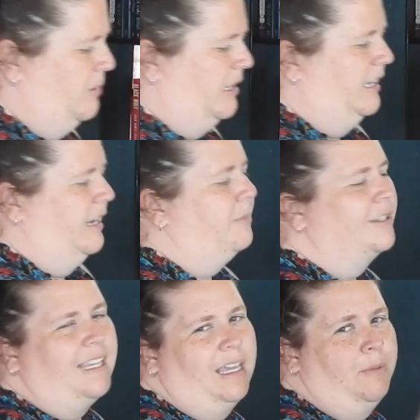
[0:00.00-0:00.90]
picking it up
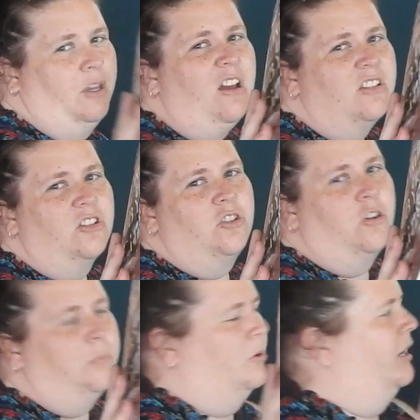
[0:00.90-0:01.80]
because I kept going, oh, it's a
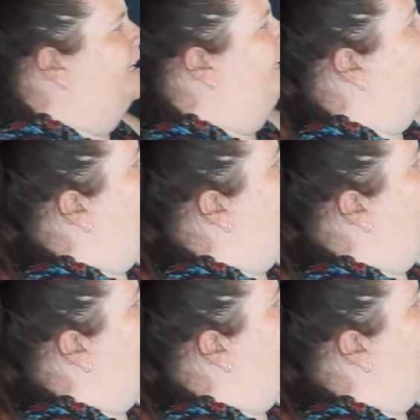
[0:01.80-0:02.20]
short book, I can get